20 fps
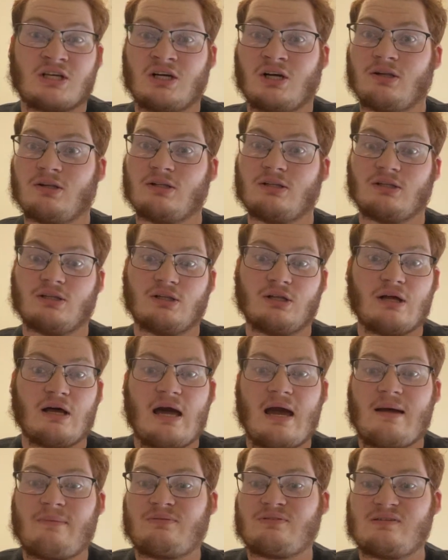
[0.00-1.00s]

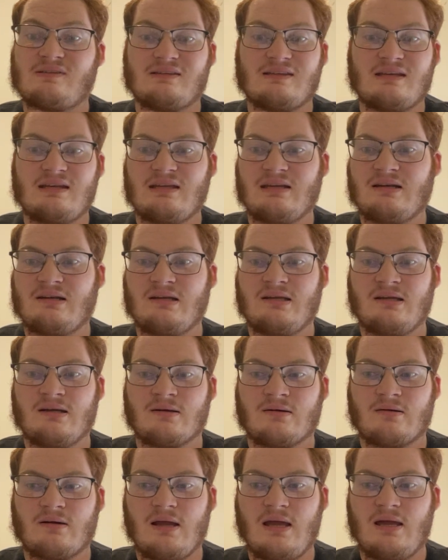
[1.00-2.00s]
collapsed at the end of the year.